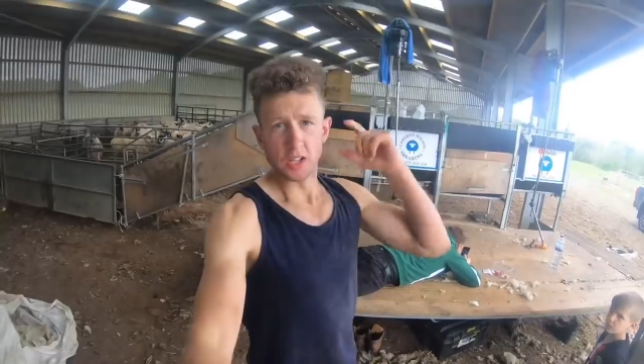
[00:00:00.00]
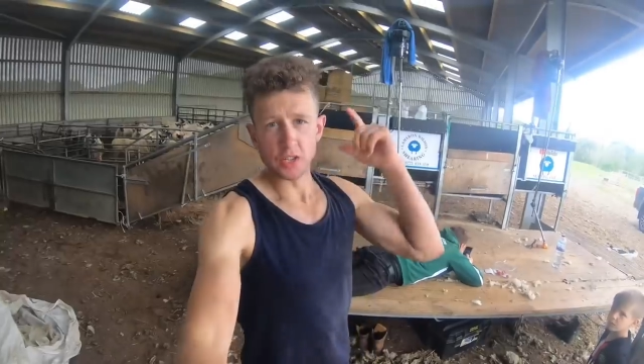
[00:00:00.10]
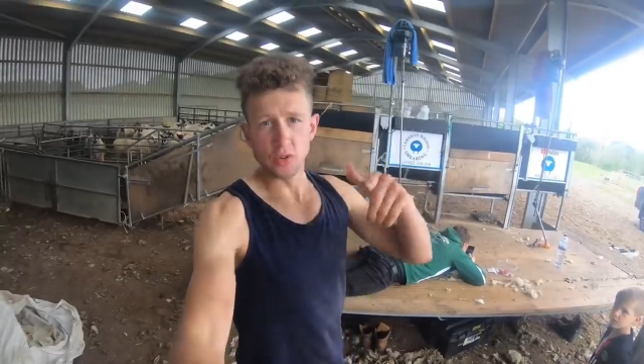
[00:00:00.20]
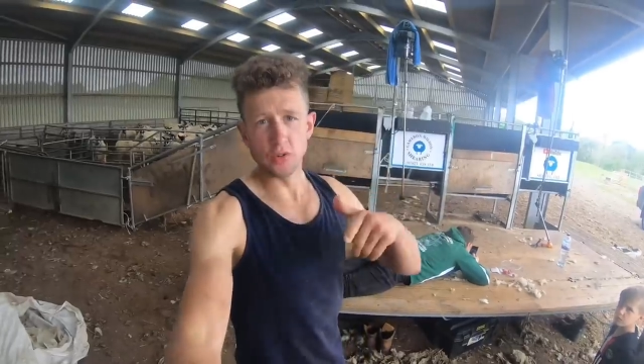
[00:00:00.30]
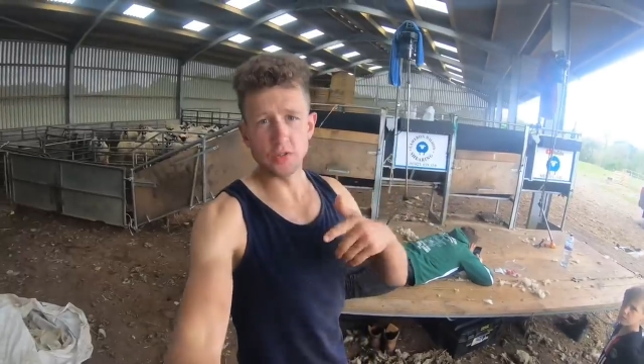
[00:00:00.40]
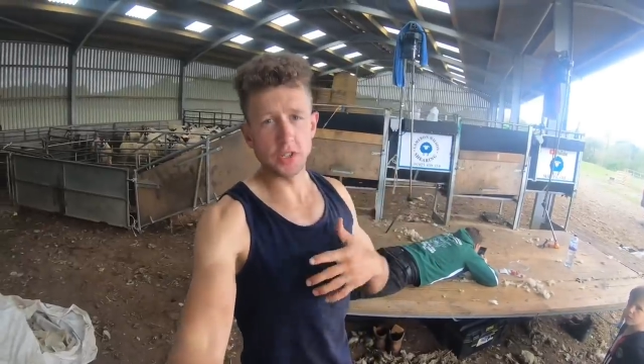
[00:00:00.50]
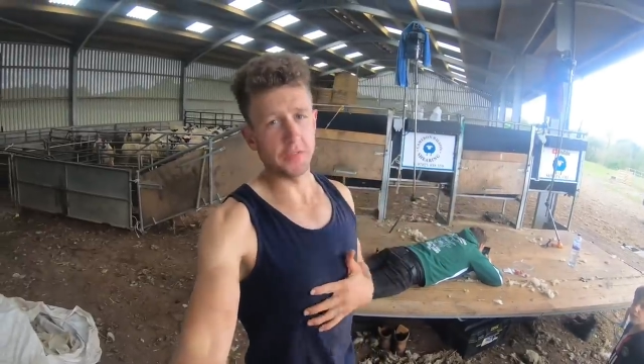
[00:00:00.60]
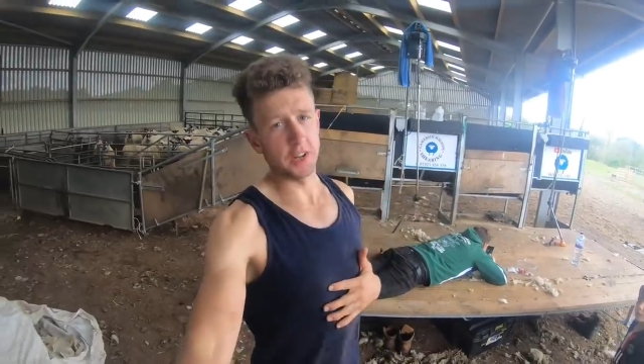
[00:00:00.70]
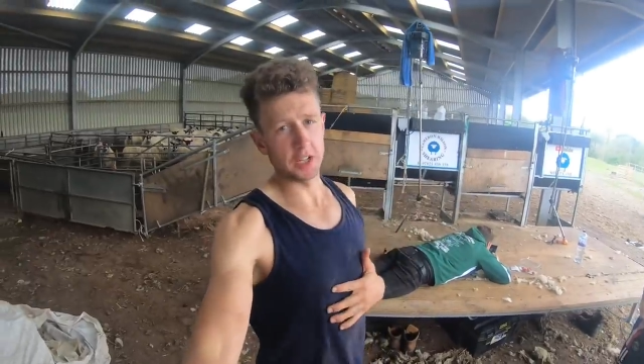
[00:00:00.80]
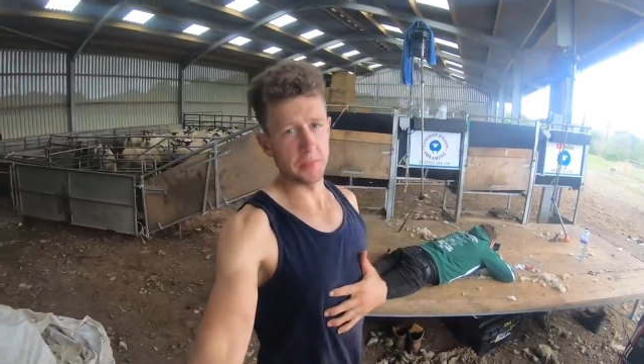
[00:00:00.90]
So, just
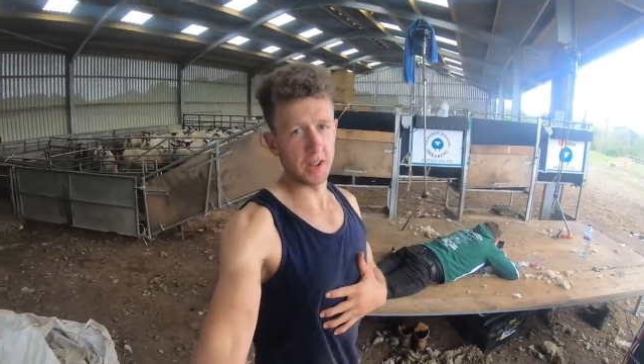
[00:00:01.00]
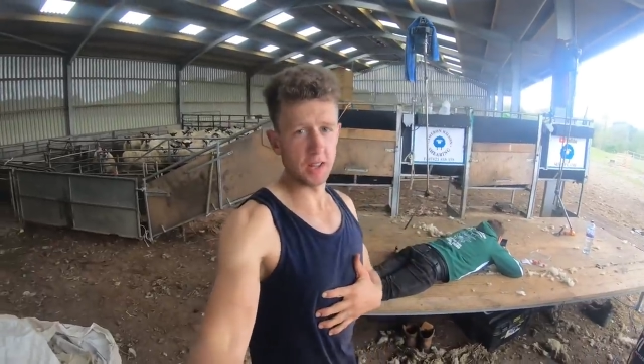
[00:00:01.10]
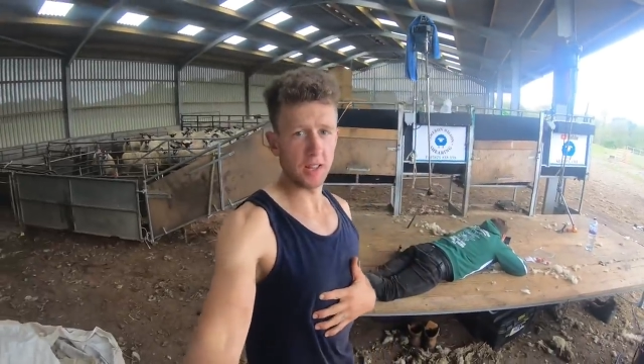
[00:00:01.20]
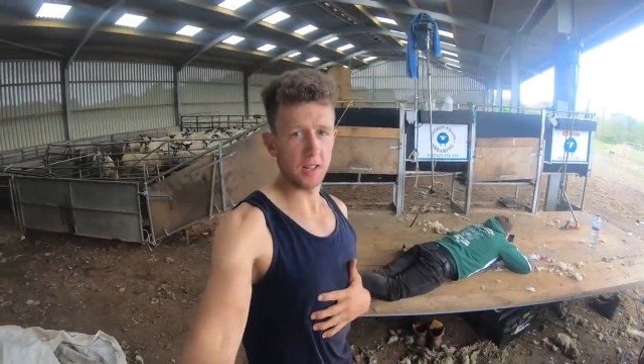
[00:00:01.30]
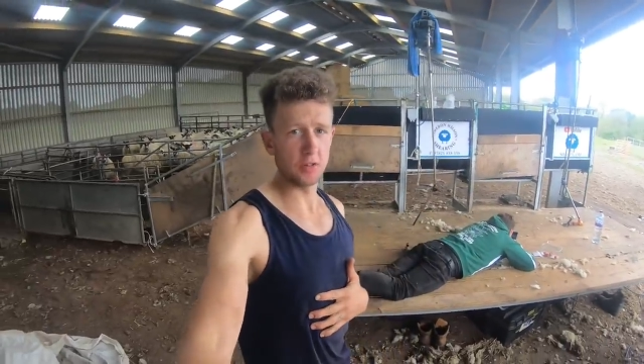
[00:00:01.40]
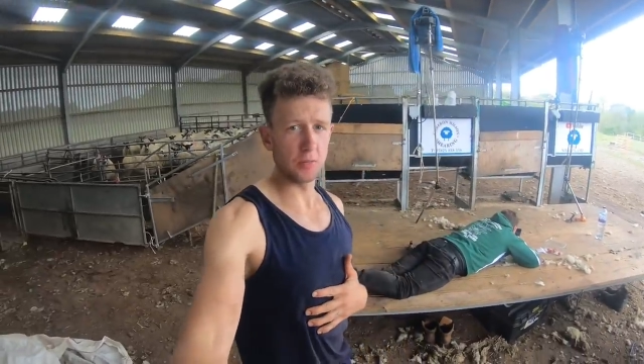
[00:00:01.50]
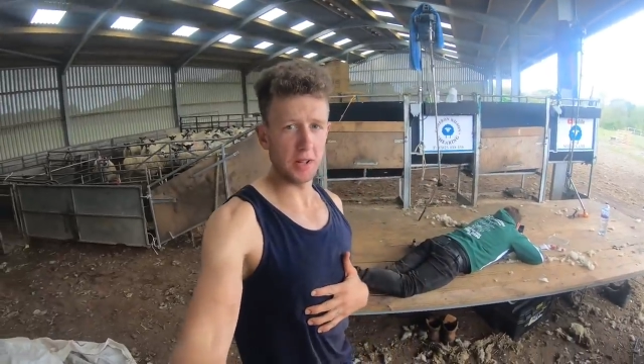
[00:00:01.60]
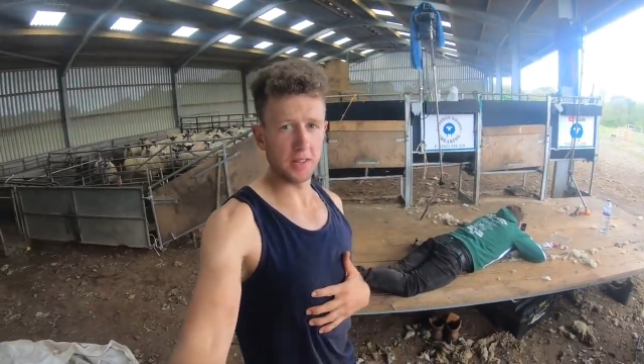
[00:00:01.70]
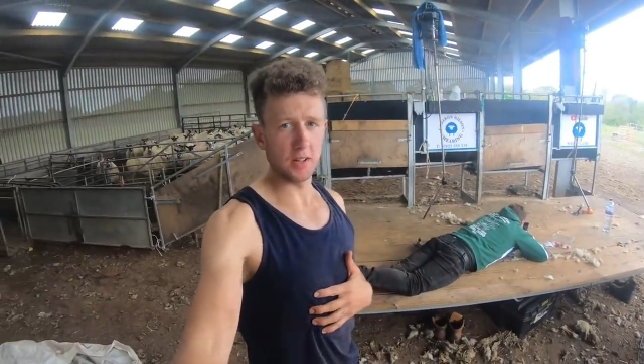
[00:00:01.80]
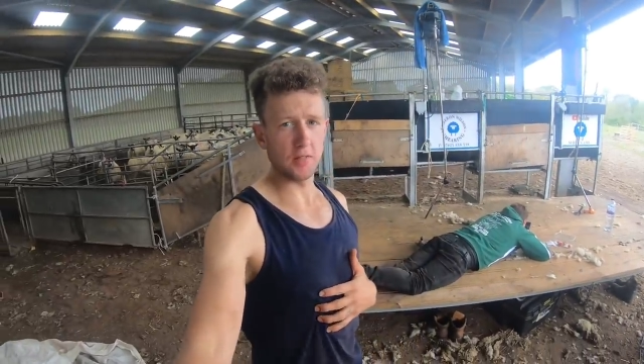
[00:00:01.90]
finished my little
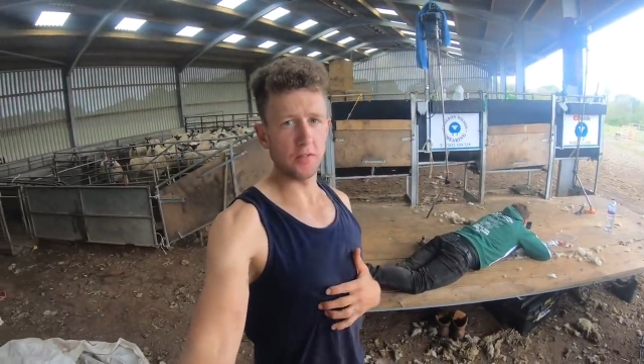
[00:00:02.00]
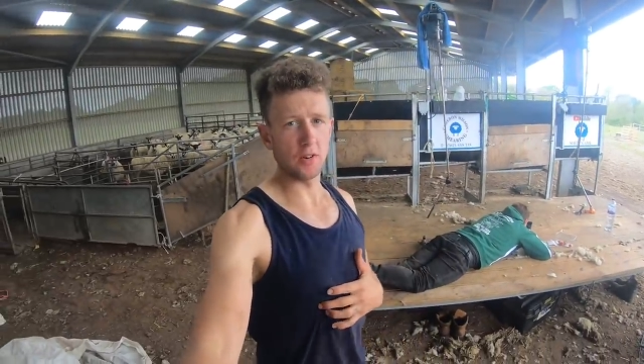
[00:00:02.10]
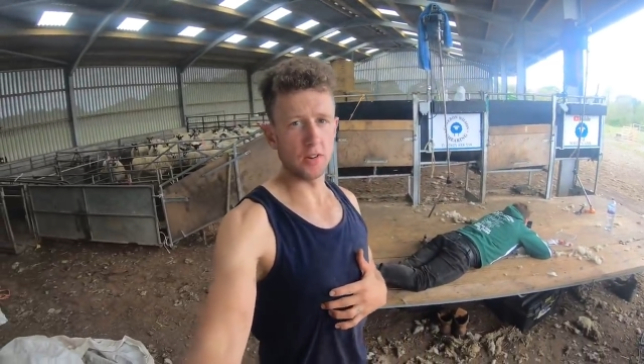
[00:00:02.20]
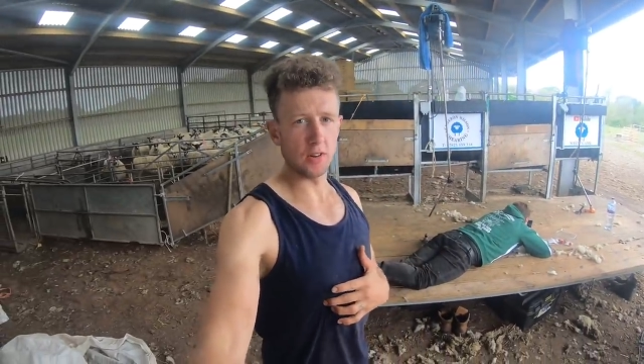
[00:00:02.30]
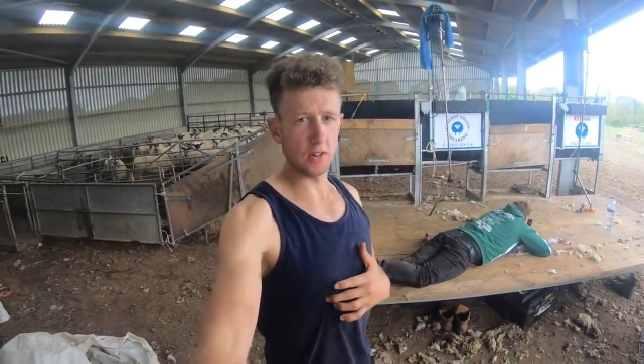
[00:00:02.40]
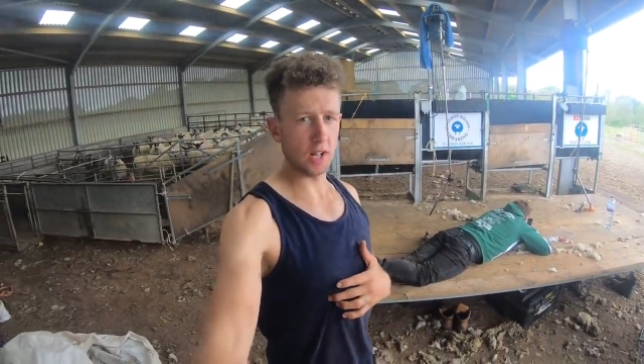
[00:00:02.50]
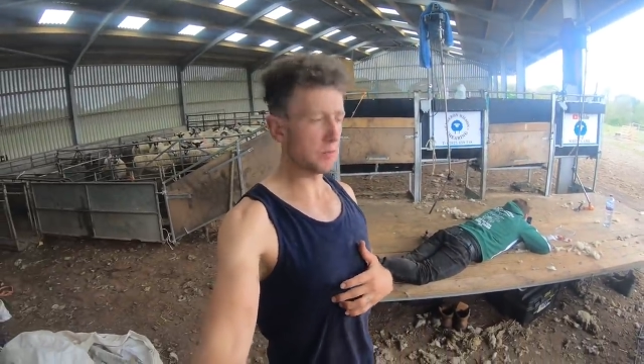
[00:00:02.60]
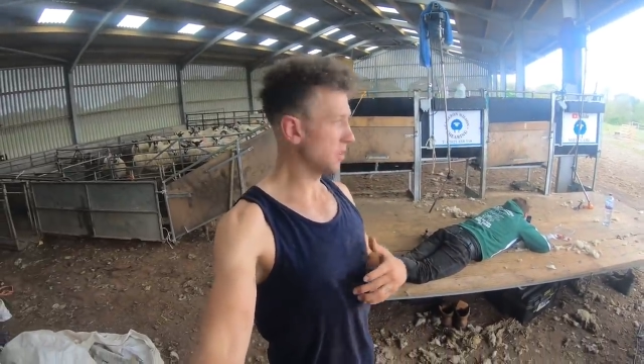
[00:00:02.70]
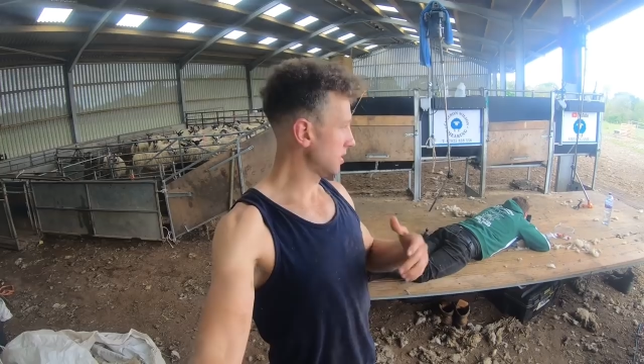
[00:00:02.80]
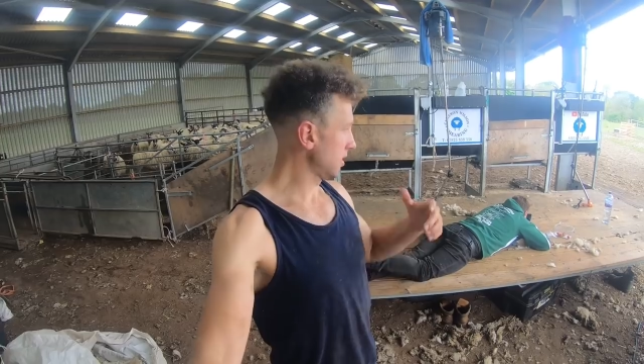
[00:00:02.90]
bit there for
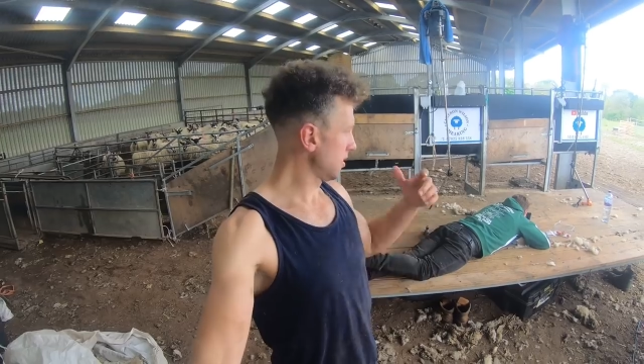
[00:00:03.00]
Landward.